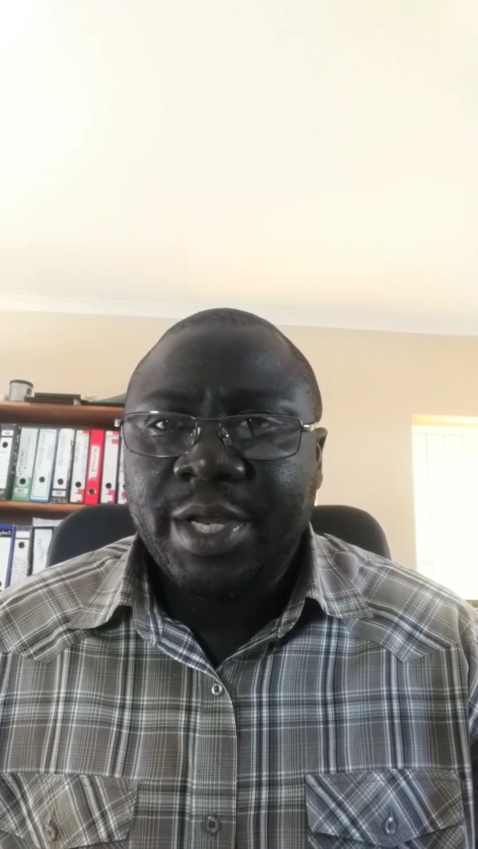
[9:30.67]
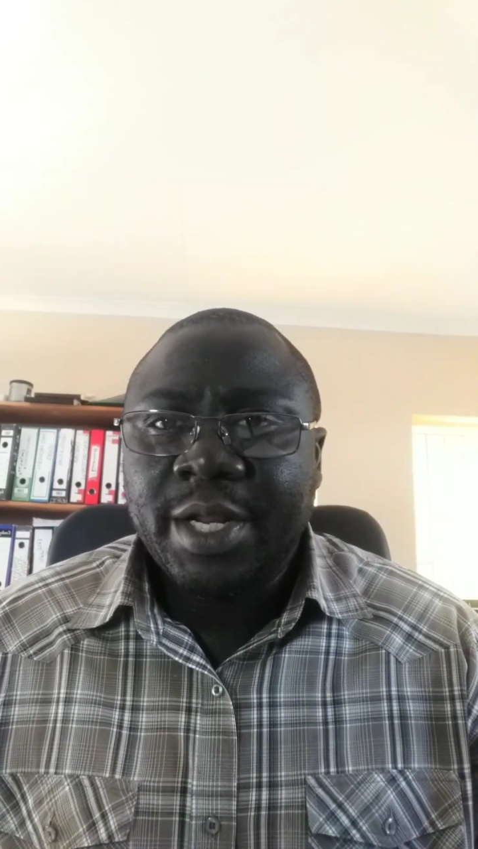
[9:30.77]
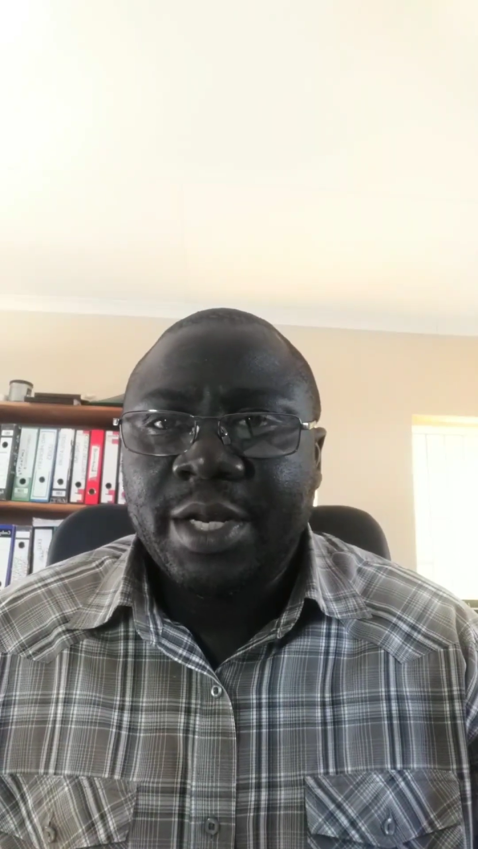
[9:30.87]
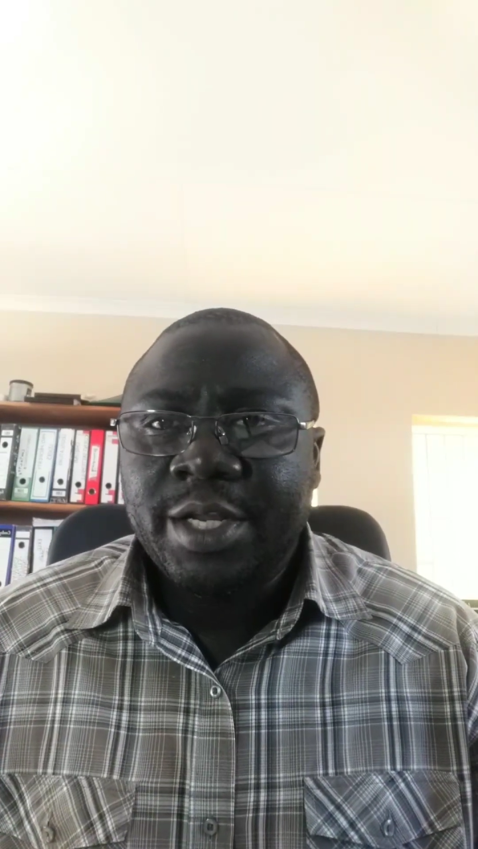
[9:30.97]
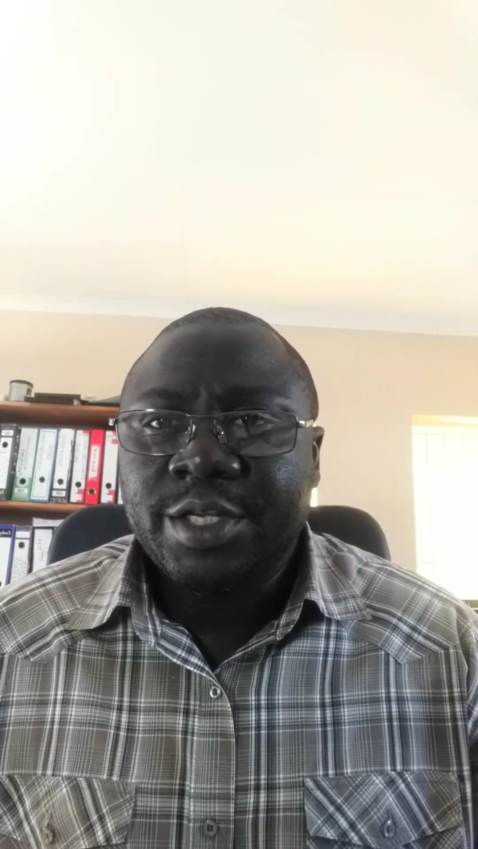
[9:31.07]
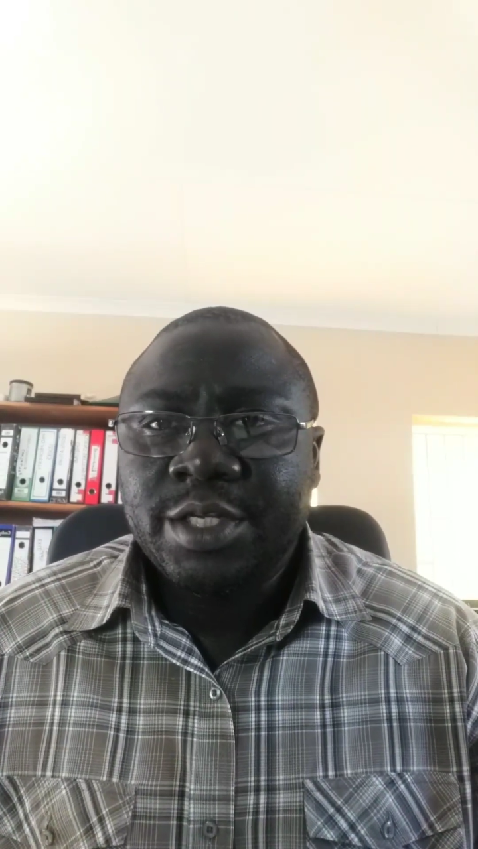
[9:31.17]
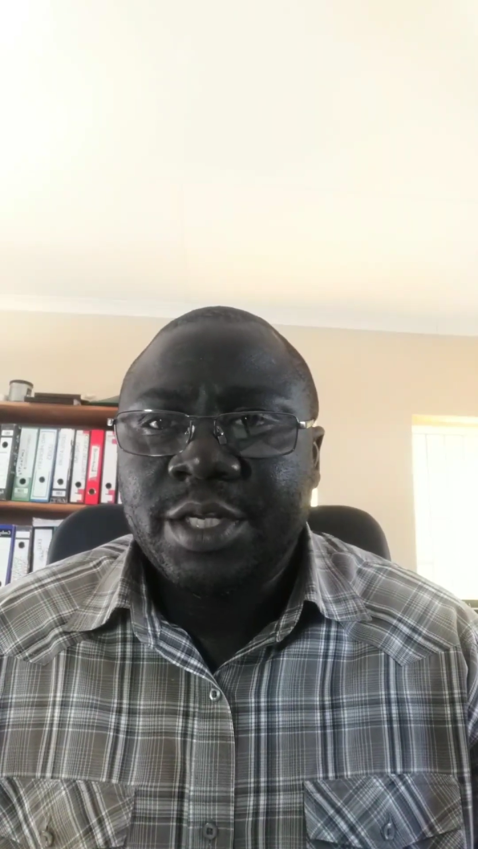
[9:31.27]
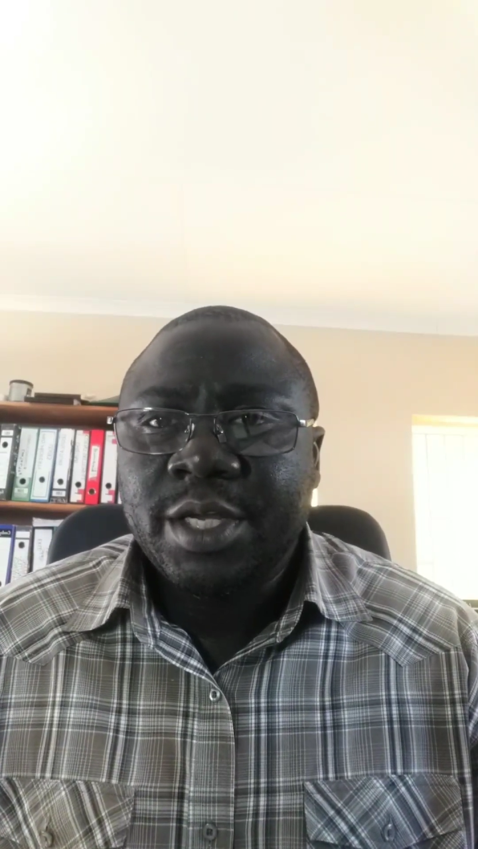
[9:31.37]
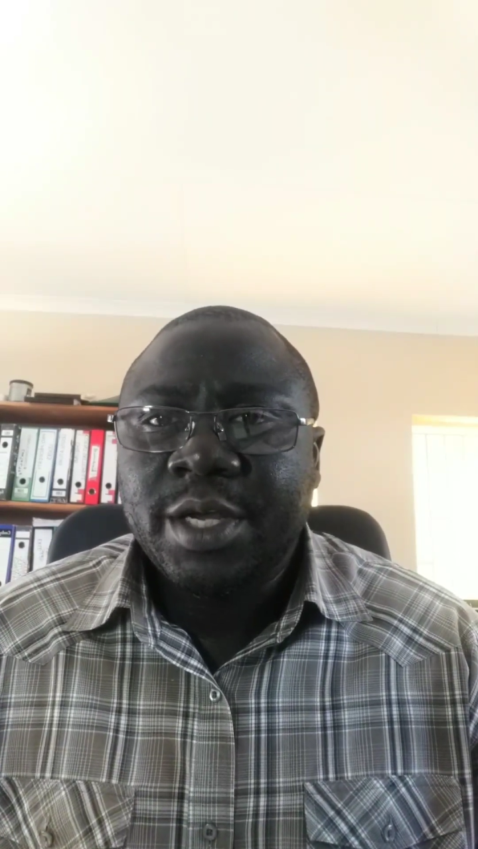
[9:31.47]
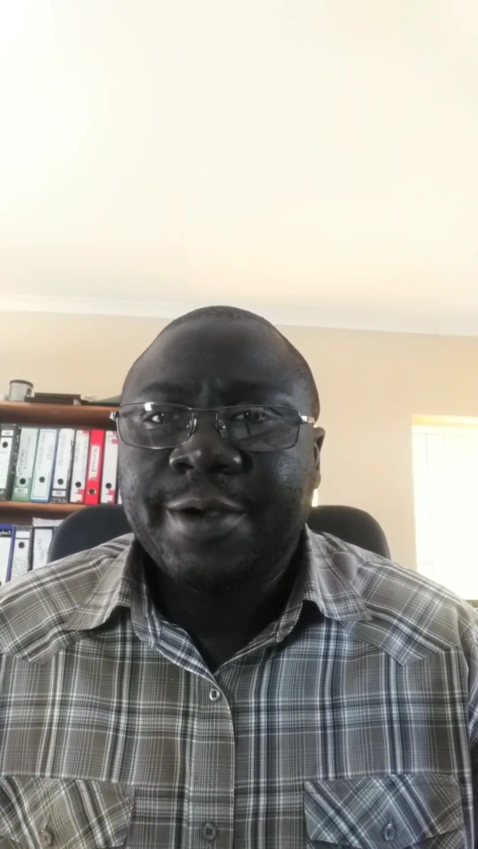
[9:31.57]
in an
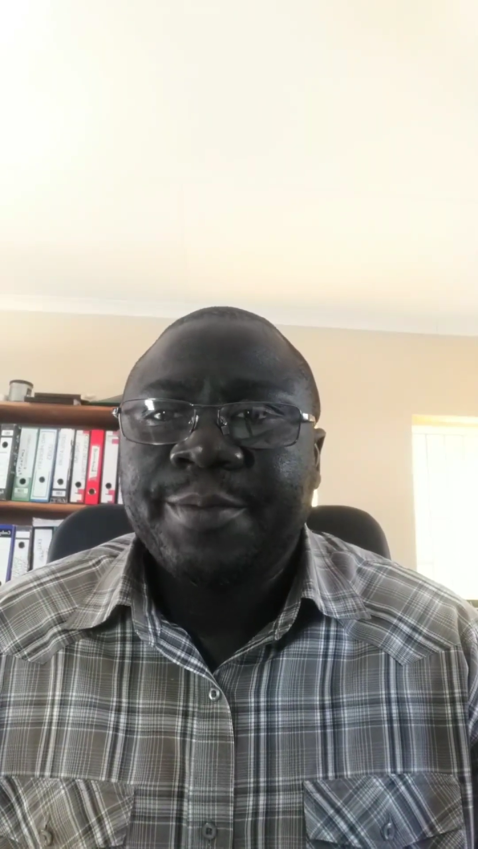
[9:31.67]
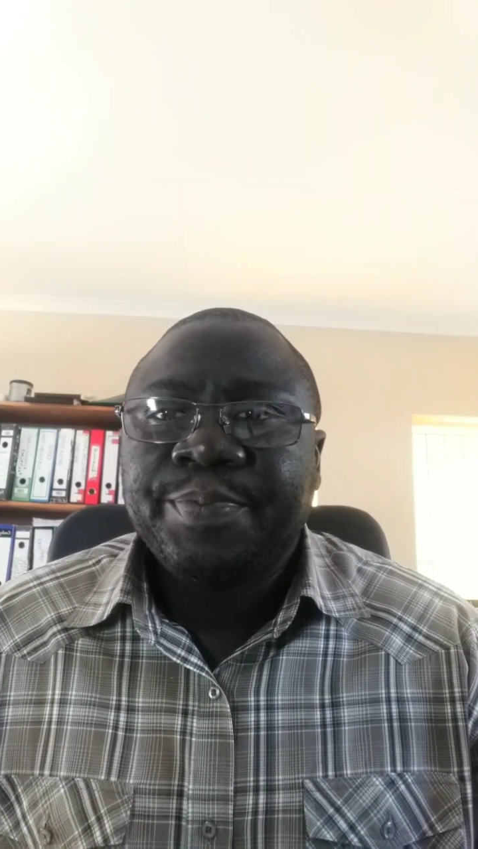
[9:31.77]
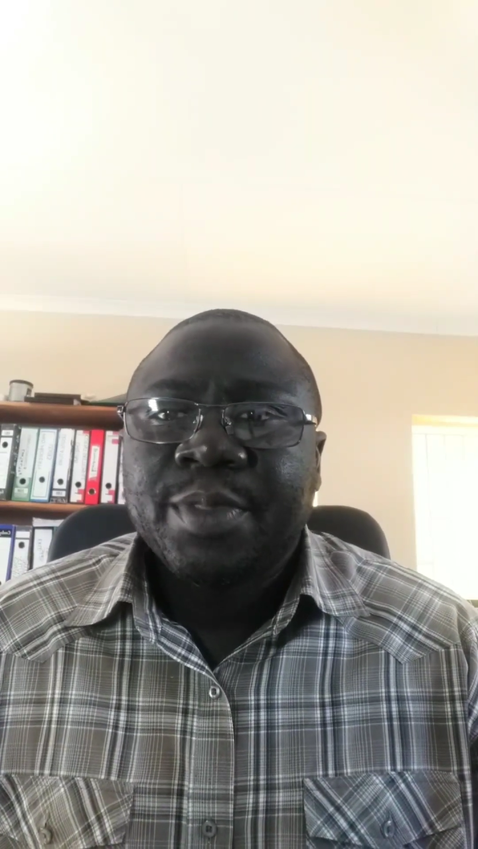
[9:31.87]
engineer,